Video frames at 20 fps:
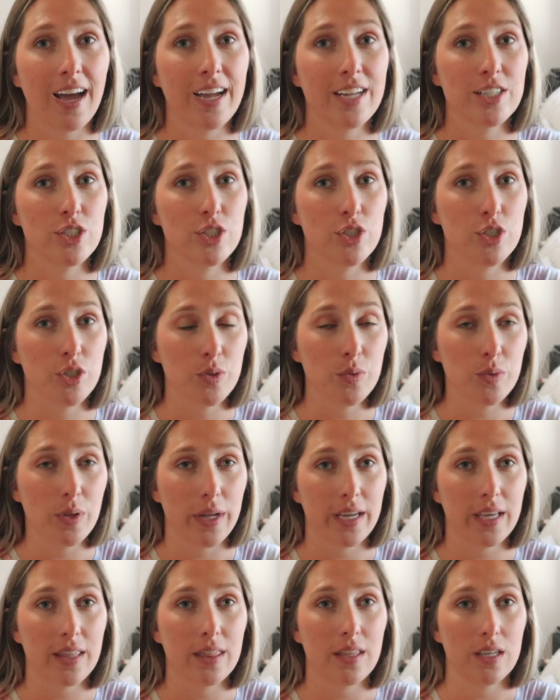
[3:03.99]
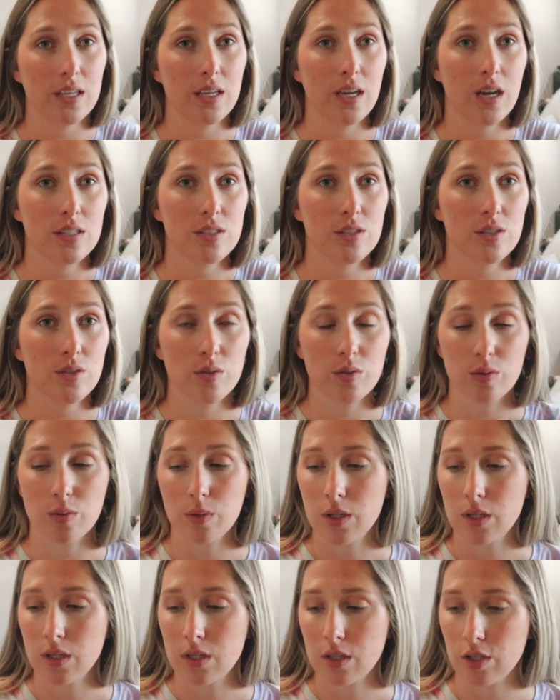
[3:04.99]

I do like the Yazoo